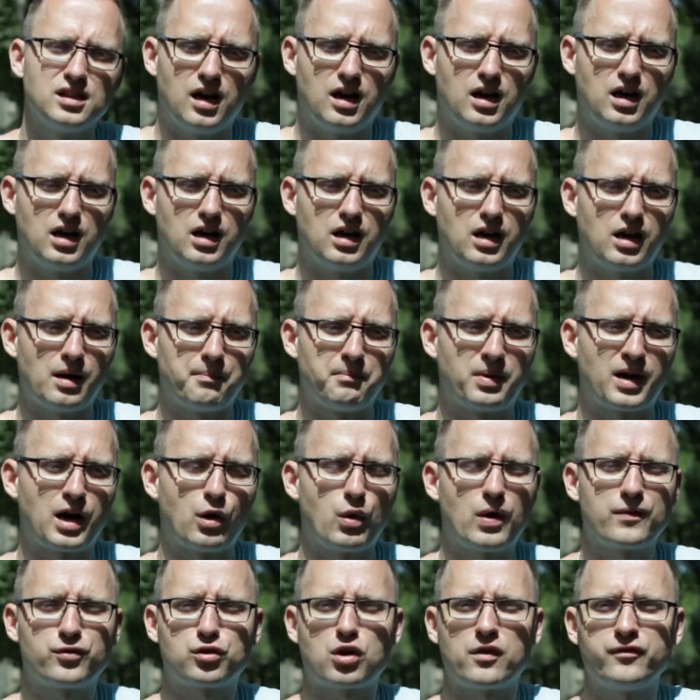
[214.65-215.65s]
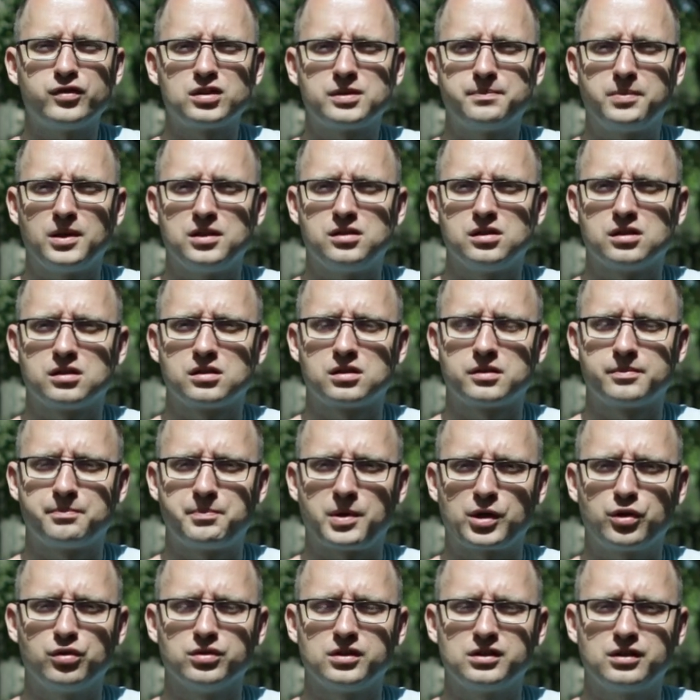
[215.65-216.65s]
However, office space is a
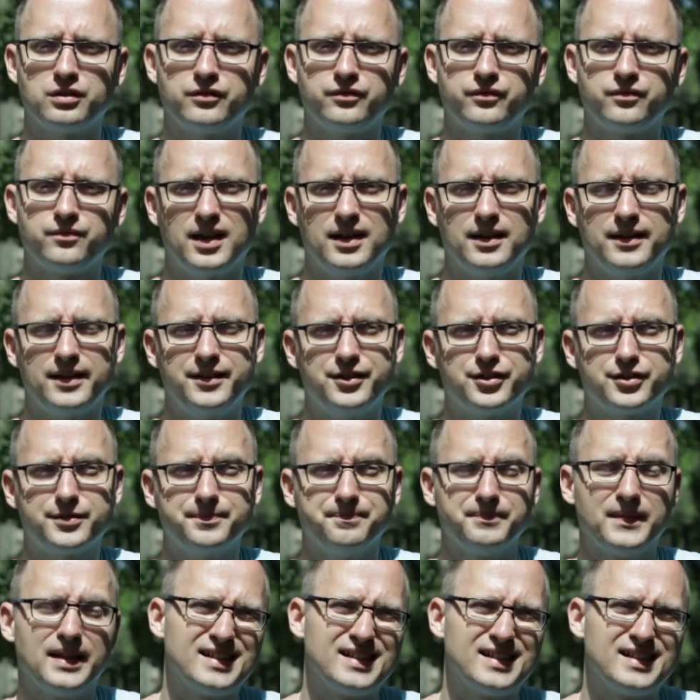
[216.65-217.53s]
speculative thing here,